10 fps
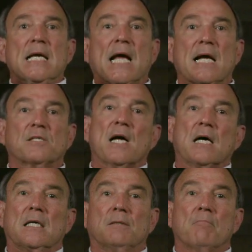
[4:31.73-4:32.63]
guys.
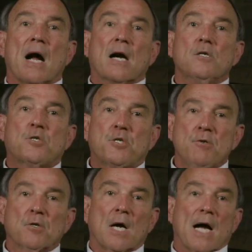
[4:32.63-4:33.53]
Um, our
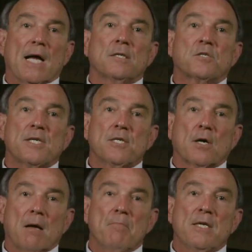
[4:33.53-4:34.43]
junior high and
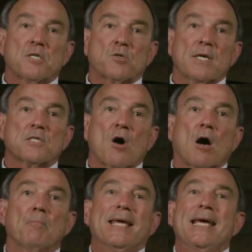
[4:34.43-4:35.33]
senior high ministries
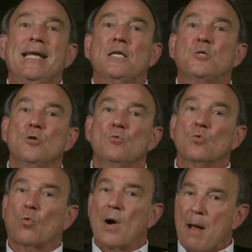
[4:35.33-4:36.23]
are beginning
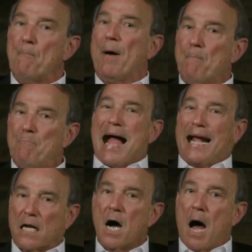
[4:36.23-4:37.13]
to ramp
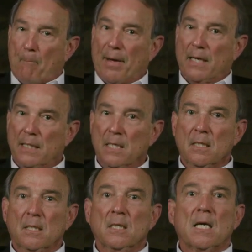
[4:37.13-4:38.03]
back up.
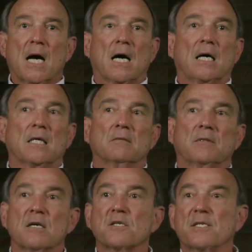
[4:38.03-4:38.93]
Uh,
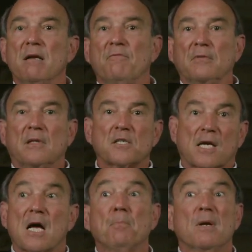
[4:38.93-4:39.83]
there's an there's
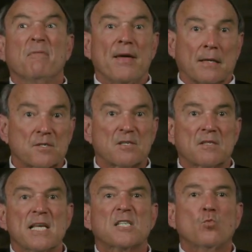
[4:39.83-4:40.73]
a couple events
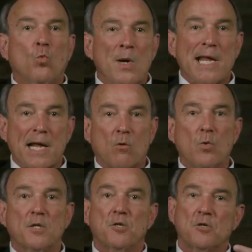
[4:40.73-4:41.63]
this
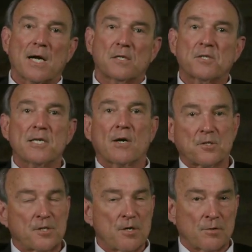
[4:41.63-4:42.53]
week with junior high and senior
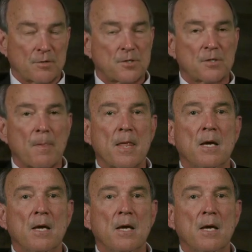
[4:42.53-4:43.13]
high students